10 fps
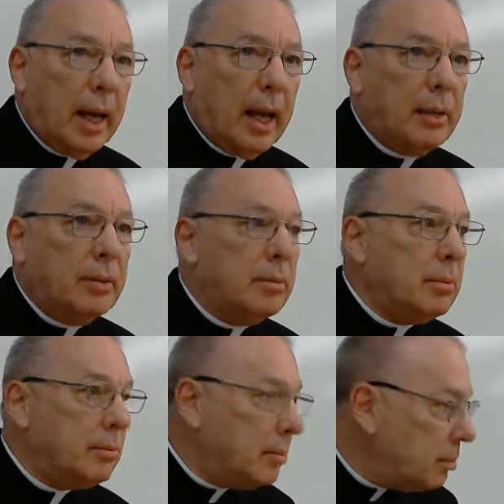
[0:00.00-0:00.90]
And
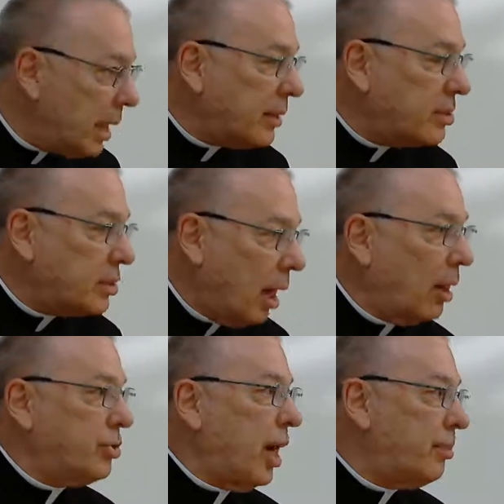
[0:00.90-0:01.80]
that's
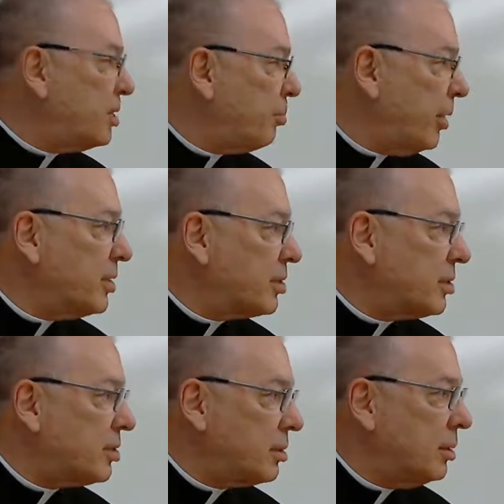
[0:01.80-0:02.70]
our job as
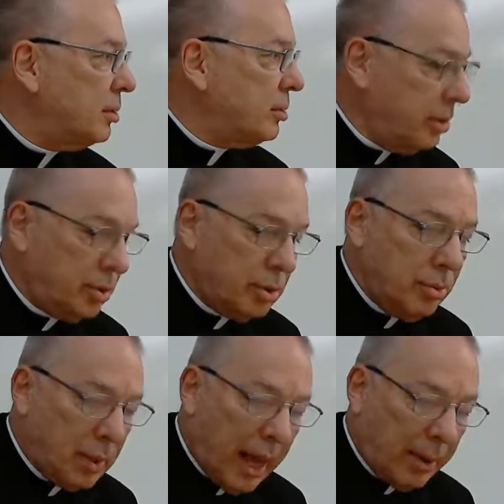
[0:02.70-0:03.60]
priests, to
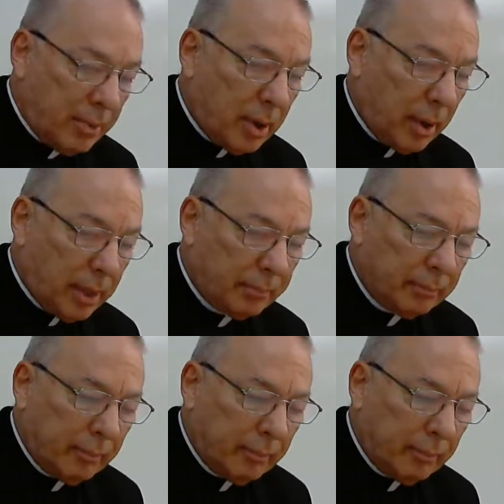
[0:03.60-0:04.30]
do that work.